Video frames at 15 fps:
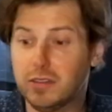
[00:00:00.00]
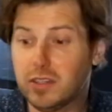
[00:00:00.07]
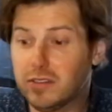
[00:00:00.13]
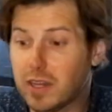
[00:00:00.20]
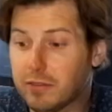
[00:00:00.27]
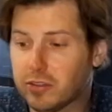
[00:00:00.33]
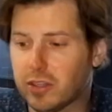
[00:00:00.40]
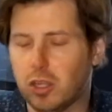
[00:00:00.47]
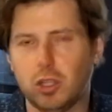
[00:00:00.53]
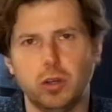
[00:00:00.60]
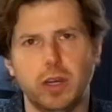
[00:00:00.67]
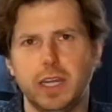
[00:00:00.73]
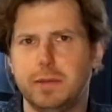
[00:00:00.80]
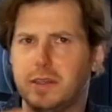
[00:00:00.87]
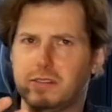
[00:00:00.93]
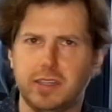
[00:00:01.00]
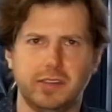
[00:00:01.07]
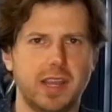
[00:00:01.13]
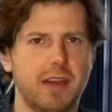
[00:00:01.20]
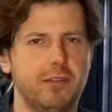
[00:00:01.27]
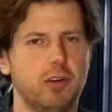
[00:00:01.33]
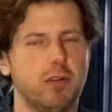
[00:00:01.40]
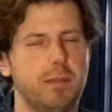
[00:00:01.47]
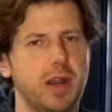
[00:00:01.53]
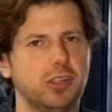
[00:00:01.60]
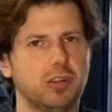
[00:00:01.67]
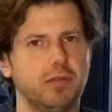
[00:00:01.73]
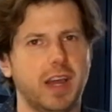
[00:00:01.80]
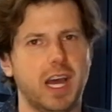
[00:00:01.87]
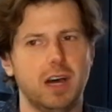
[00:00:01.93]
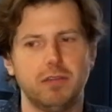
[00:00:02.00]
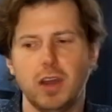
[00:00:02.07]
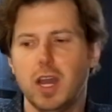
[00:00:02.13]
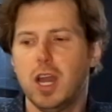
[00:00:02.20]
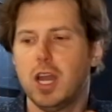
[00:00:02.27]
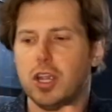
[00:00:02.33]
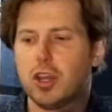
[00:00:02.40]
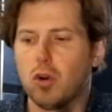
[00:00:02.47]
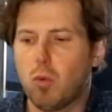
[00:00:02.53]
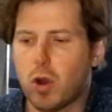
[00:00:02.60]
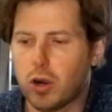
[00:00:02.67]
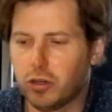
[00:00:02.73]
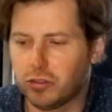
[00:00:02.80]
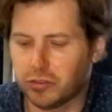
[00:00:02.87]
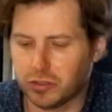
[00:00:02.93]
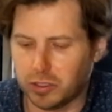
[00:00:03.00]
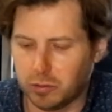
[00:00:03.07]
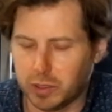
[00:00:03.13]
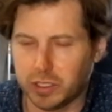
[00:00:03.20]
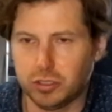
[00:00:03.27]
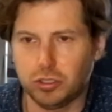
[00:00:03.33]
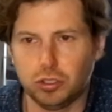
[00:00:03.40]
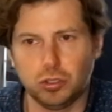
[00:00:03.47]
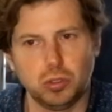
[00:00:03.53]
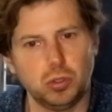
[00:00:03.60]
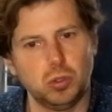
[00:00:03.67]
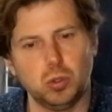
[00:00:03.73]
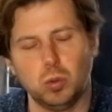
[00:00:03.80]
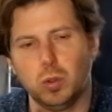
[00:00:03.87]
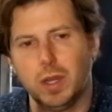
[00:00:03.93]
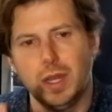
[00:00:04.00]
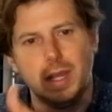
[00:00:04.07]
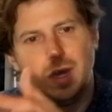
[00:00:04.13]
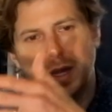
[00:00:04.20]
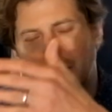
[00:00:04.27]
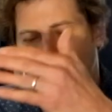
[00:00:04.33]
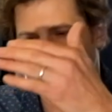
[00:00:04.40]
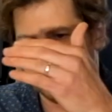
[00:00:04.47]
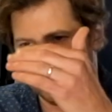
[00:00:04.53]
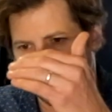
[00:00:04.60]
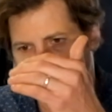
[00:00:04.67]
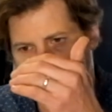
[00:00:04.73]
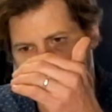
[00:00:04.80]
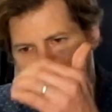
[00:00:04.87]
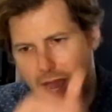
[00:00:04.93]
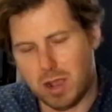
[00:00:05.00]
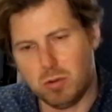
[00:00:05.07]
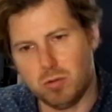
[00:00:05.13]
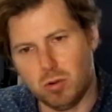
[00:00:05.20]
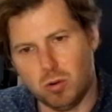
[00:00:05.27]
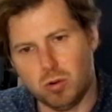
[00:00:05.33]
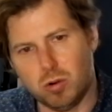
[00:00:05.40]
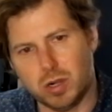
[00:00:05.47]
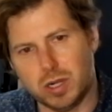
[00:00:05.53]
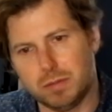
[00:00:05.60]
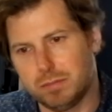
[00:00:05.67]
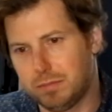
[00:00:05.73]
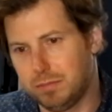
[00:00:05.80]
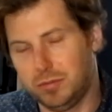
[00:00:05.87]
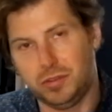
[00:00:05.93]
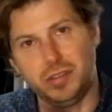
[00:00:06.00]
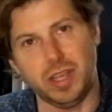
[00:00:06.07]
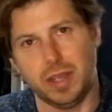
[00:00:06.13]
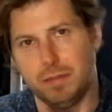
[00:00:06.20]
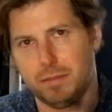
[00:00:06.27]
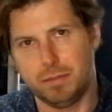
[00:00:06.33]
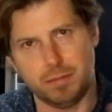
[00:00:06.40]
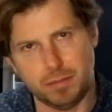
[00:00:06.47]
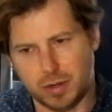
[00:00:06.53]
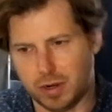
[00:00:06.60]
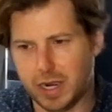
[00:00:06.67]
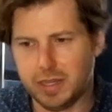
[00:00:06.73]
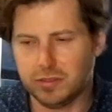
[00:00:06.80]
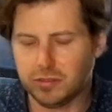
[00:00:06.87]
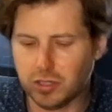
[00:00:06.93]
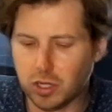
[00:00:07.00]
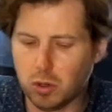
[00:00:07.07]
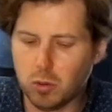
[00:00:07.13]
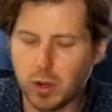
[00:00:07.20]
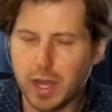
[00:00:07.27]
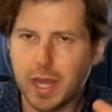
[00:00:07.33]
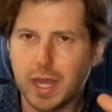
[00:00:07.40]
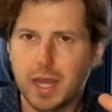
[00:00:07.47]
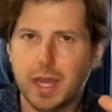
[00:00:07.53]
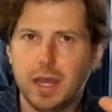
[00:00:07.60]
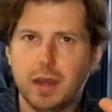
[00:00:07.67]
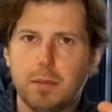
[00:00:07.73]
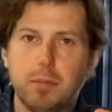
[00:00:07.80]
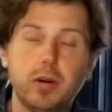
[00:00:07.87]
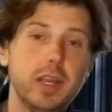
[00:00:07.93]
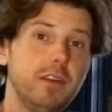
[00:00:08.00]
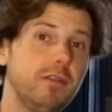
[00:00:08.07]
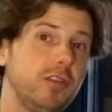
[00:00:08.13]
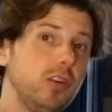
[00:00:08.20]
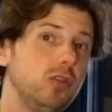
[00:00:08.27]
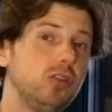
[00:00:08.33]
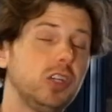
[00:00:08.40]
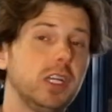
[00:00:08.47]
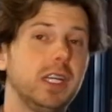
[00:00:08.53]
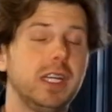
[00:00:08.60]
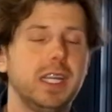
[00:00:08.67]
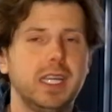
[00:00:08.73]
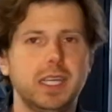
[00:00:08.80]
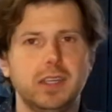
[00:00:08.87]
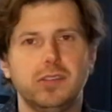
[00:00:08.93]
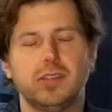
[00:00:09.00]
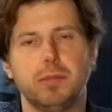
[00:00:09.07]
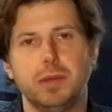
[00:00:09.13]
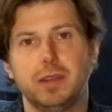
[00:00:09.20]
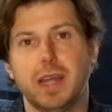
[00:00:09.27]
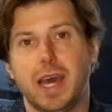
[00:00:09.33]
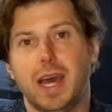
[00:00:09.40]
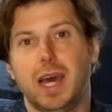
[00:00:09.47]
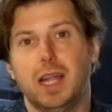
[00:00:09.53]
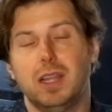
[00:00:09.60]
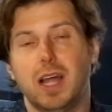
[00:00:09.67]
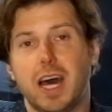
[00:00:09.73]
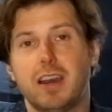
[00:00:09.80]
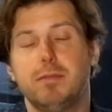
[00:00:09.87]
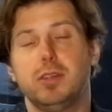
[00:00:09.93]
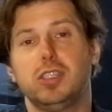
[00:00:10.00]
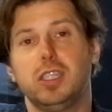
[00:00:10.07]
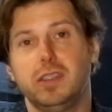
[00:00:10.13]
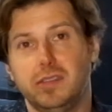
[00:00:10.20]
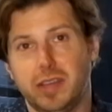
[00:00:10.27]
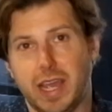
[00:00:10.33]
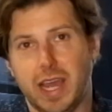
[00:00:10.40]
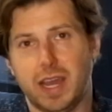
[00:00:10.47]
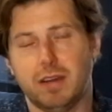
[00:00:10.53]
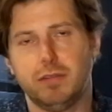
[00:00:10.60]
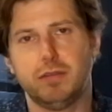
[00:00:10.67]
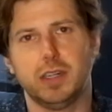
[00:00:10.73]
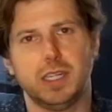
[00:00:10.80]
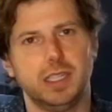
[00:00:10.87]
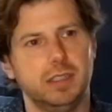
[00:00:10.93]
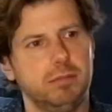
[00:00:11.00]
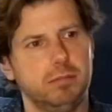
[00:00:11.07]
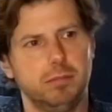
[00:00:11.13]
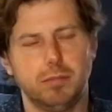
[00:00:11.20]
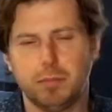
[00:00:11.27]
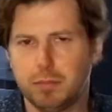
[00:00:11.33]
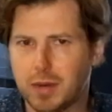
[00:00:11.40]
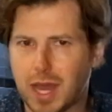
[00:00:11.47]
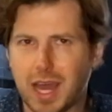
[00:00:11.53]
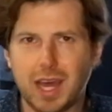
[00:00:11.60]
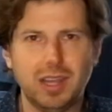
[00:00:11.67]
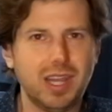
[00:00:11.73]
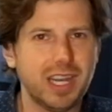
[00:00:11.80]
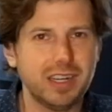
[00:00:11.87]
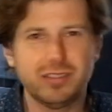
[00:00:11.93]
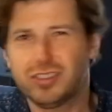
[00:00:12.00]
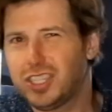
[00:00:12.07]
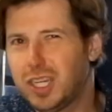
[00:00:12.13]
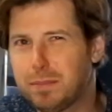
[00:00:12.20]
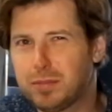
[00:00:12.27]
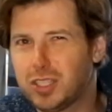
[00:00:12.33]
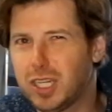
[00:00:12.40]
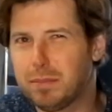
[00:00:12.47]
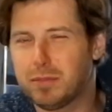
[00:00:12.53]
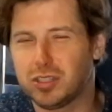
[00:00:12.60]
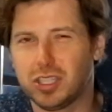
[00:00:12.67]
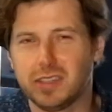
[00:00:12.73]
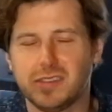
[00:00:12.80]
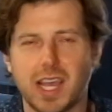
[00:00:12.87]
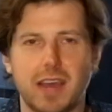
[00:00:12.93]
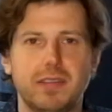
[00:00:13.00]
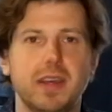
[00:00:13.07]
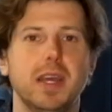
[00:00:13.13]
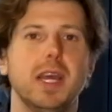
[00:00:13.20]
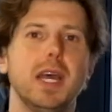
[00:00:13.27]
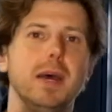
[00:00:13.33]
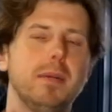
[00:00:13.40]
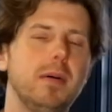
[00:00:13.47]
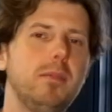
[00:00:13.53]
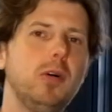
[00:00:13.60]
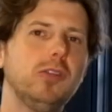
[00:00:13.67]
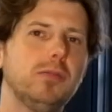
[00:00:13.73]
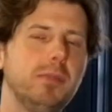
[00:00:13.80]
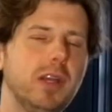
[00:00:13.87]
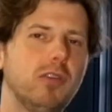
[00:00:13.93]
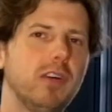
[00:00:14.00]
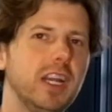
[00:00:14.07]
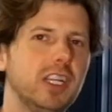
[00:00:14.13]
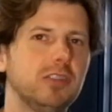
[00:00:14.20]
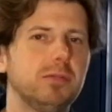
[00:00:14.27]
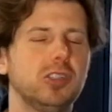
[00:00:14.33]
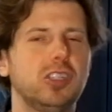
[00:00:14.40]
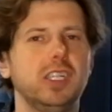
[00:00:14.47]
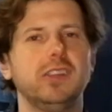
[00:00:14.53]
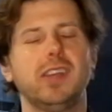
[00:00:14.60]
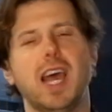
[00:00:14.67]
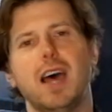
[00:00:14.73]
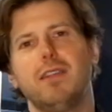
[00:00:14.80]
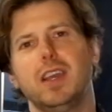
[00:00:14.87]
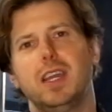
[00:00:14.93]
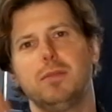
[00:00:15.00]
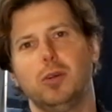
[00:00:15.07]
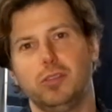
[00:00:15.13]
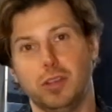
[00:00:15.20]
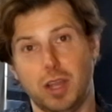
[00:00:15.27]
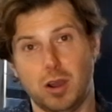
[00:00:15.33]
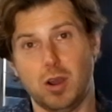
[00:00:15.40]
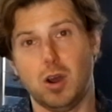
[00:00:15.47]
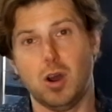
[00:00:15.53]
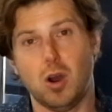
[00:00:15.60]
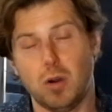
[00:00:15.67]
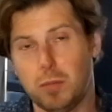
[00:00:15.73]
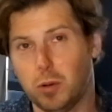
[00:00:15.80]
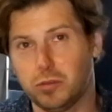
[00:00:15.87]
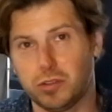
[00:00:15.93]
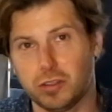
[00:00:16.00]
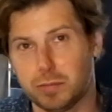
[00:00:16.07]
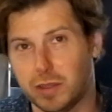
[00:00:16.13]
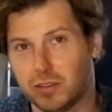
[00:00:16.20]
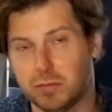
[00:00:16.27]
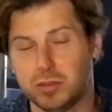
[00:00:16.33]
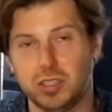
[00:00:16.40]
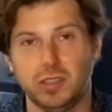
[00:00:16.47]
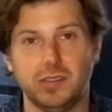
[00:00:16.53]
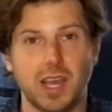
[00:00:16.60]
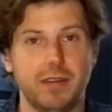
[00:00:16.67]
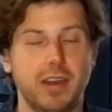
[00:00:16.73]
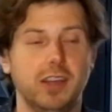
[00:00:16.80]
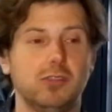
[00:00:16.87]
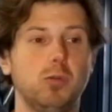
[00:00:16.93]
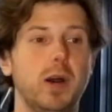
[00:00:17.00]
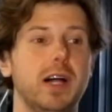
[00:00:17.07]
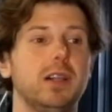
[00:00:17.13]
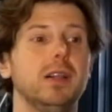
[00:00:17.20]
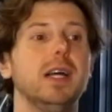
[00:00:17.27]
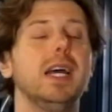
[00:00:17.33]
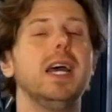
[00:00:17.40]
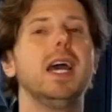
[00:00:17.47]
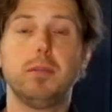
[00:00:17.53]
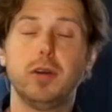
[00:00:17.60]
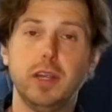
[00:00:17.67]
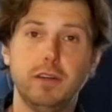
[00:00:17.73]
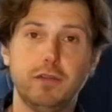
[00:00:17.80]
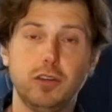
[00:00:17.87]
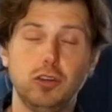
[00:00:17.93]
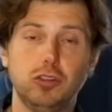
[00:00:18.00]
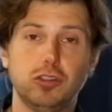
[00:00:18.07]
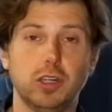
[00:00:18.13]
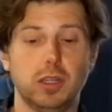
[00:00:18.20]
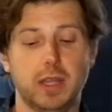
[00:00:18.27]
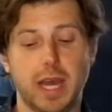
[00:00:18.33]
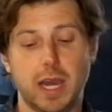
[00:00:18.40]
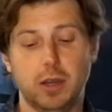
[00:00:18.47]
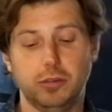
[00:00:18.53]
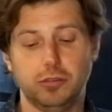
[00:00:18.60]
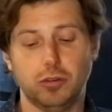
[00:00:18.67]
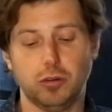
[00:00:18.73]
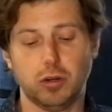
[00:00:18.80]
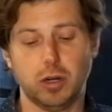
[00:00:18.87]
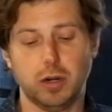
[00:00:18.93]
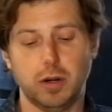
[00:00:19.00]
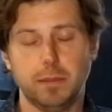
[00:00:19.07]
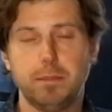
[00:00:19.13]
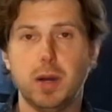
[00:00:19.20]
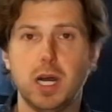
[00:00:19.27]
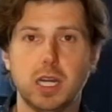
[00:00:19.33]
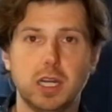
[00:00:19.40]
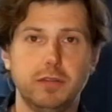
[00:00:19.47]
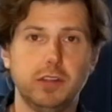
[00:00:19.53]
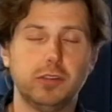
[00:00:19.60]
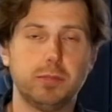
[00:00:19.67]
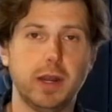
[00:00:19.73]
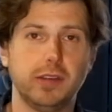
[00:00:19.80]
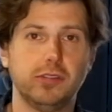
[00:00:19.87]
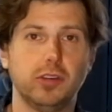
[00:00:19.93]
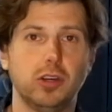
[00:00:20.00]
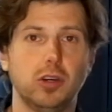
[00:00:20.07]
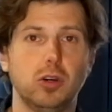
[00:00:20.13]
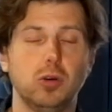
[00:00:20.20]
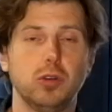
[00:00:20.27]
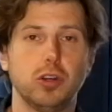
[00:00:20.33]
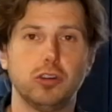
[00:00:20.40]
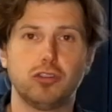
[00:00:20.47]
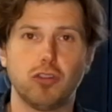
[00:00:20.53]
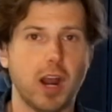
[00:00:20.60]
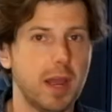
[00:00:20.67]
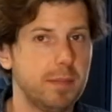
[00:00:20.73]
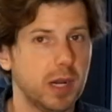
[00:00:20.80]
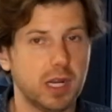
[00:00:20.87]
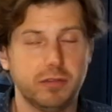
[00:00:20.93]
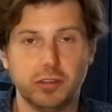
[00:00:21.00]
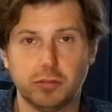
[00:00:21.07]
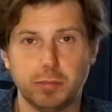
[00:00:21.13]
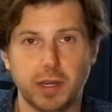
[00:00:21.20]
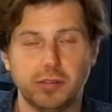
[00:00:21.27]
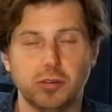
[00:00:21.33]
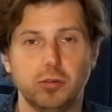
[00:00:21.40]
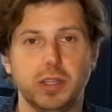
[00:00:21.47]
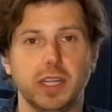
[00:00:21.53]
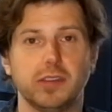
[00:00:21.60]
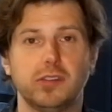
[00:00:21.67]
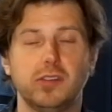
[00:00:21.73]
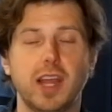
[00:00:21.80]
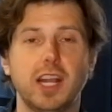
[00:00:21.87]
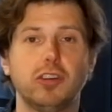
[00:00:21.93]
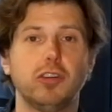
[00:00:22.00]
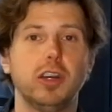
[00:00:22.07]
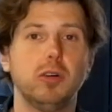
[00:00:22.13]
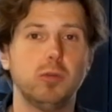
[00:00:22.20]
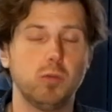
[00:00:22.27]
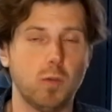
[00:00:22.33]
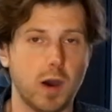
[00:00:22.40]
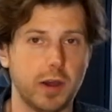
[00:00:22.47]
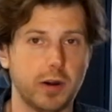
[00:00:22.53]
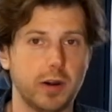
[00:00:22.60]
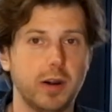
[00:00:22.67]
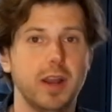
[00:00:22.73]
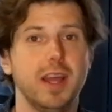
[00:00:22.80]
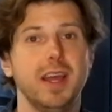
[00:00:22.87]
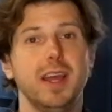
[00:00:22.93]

it doesn't have a solenoid, because it doesn't have an overpressure valve, your water is just going to go out or sit. All right, so pre-infusion is something that a lot of machines have. Not a lot of cheap machines have it, but most mid-range machines have it, and most expensive machines have it as well. Pre-infusion allows your puck of espresso, your dry puck of espresso, to get saturated with water,